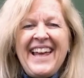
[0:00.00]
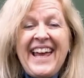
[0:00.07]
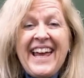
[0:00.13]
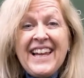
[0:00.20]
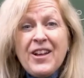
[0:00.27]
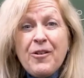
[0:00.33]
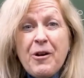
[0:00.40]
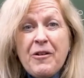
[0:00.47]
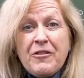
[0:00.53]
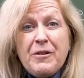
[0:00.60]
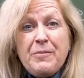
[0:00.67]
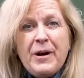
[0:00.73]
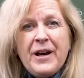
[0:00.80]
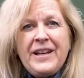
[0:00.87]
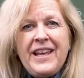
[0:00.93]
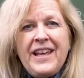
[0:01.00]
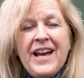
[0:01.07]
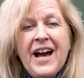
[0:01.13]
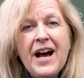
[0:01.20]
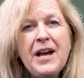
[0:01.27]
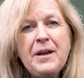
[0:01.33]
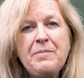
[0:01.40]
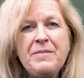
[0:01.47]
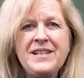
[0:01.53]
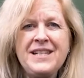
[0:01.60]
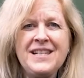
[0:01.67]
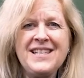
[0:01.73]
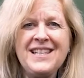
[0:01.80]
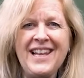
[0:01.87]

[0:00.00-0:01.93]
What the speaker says: Hello, everybody. I'm Mrs.